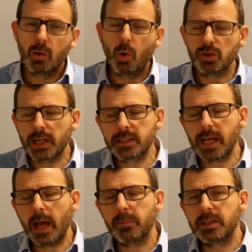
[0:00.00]
What tends
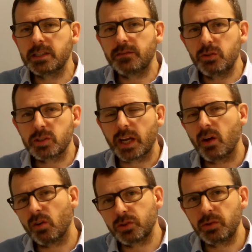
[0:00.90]
to happen is, if you say,
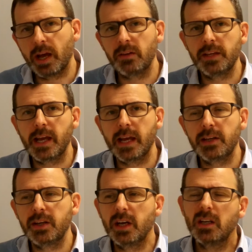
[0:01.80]
"I'll do that at the
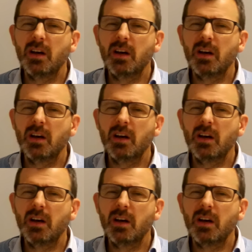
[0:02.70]
end,